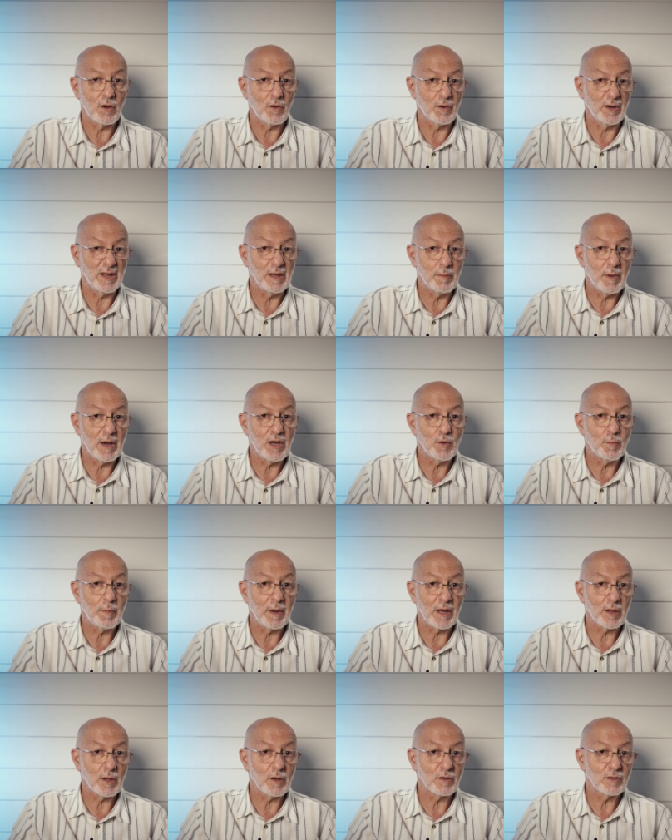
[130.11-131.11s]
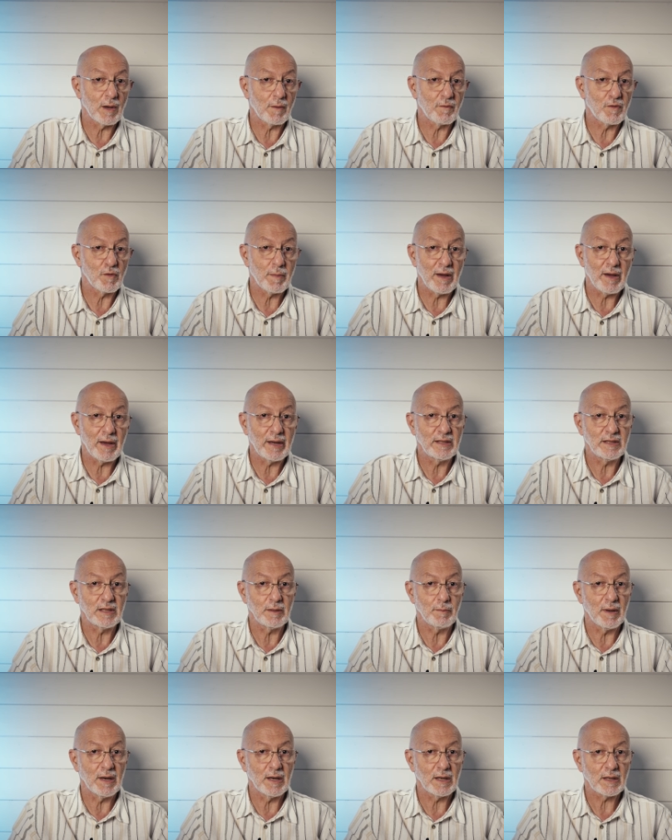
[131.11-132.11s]
on eBay you pick those up for about 80
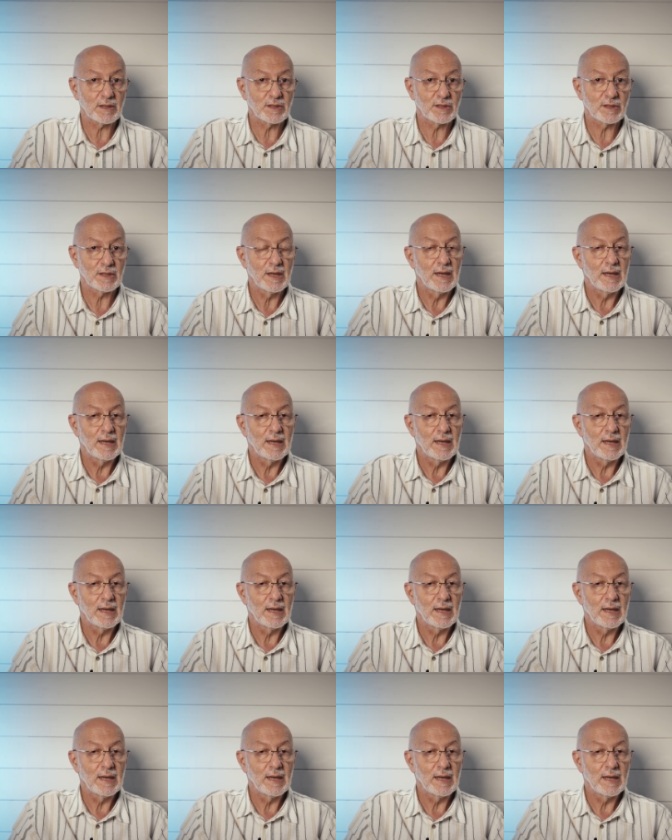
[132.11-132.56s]
bucks,